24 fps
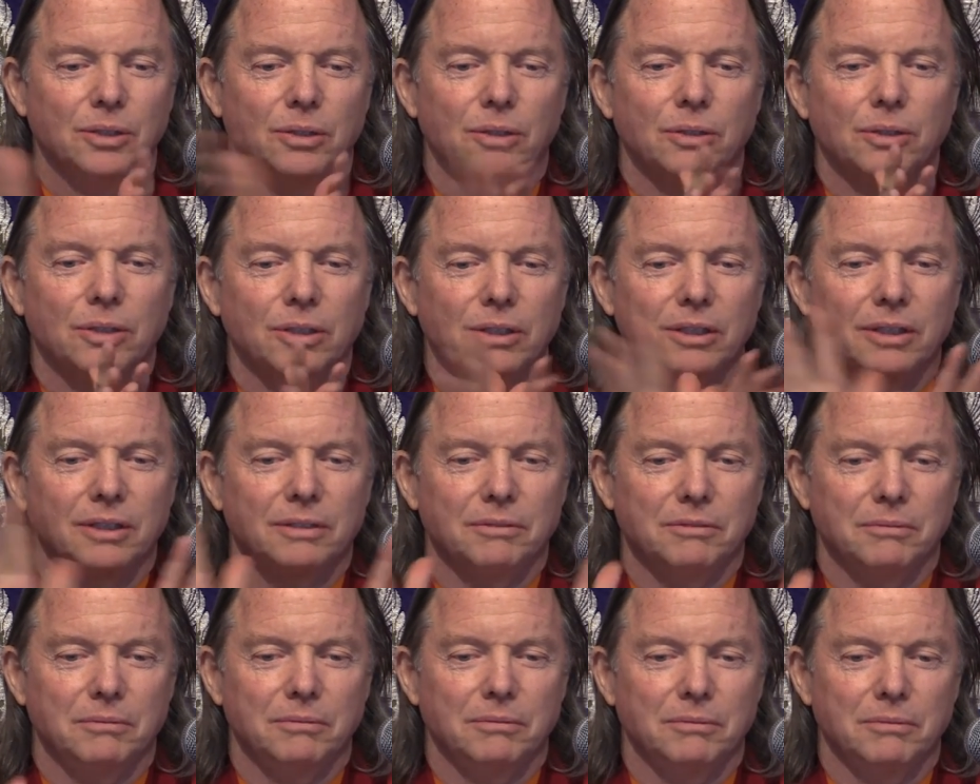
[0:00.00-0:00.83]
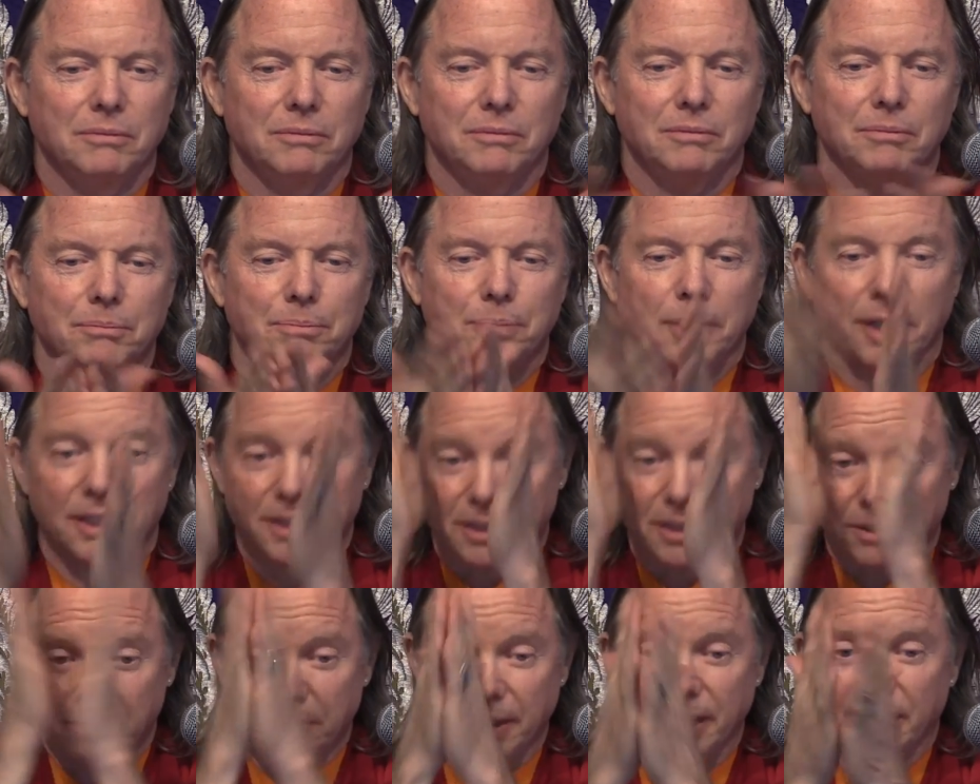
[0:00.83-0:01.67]
or
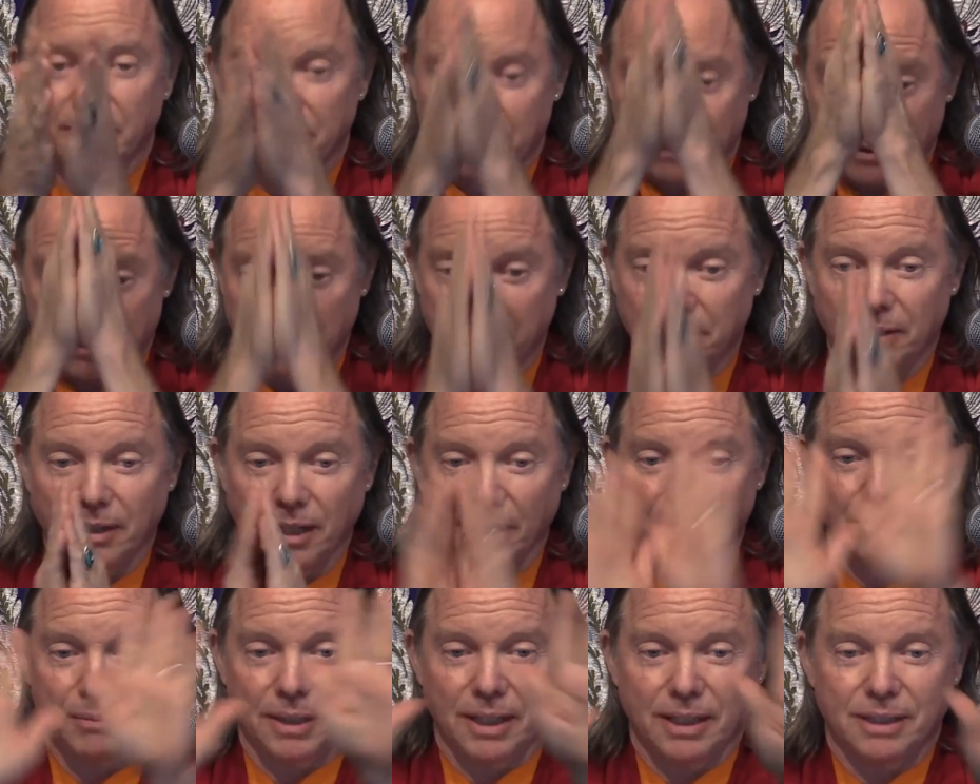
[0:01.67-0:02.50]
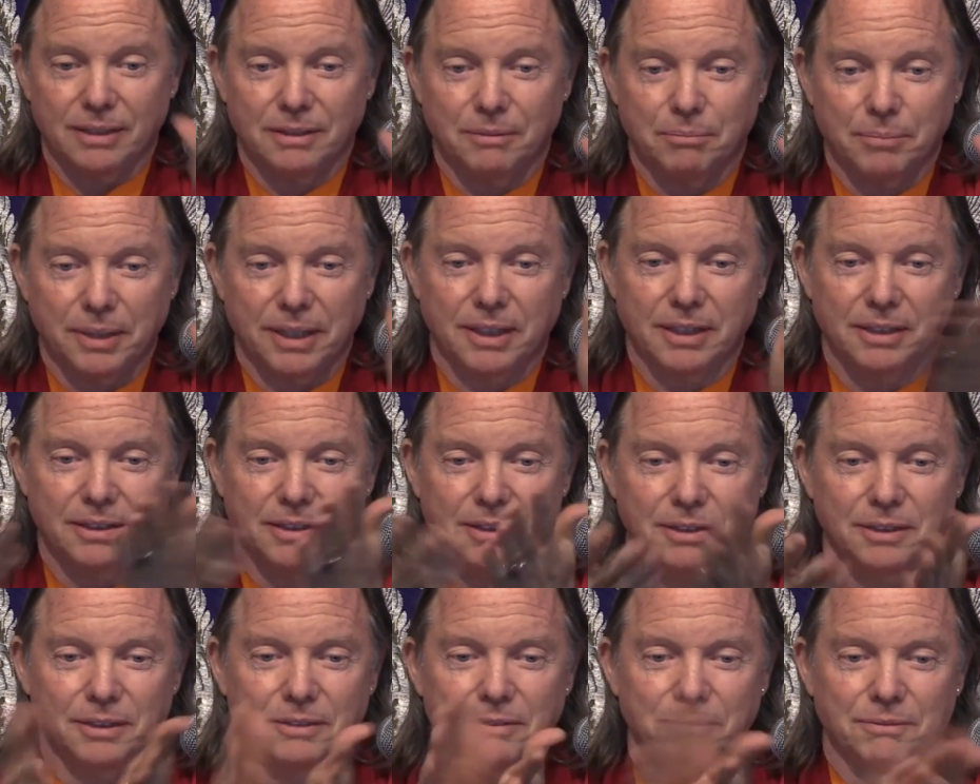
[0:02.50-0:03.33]
prostrate to lama
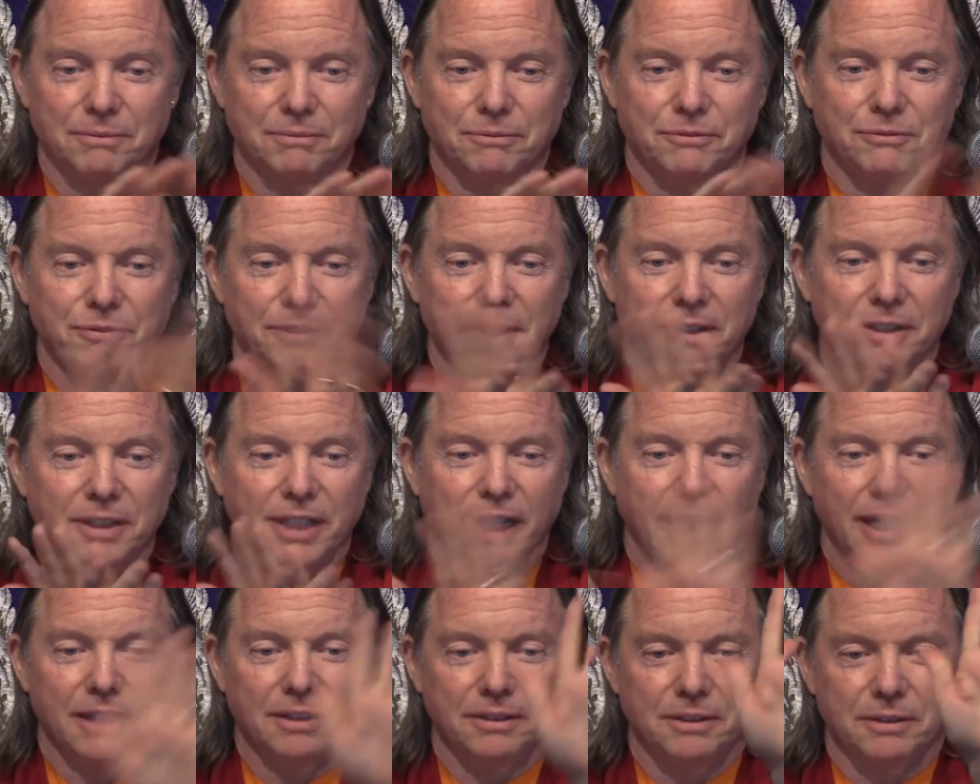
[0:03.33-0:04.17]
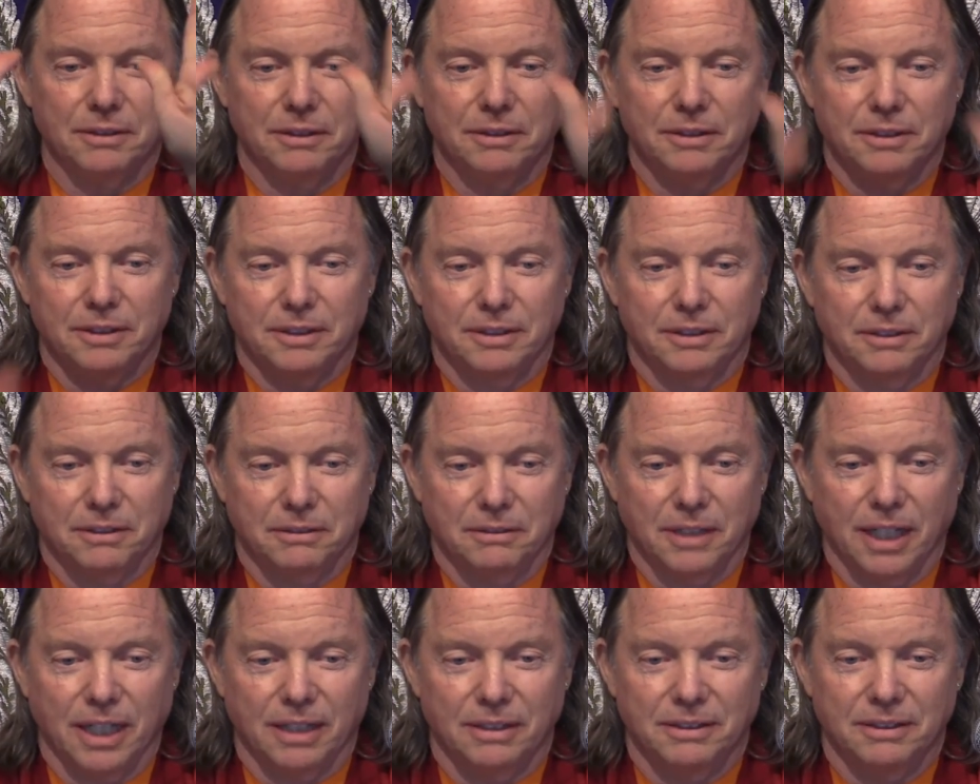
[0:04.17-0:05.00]
because your feet, hands go to the
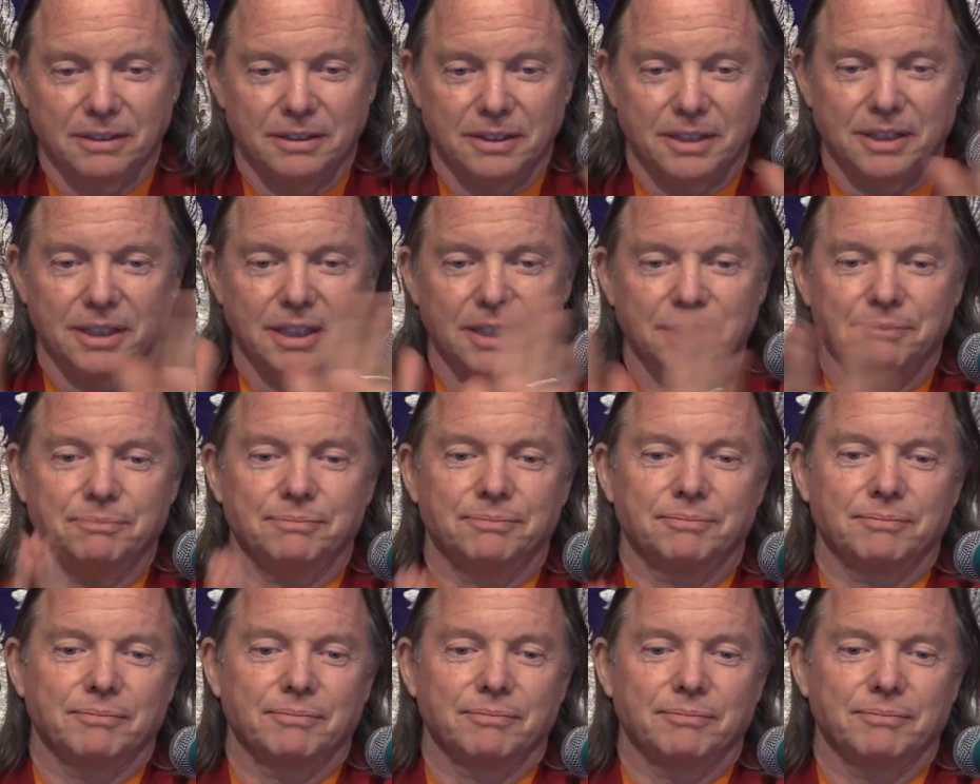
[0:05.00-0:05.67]
ground, you see?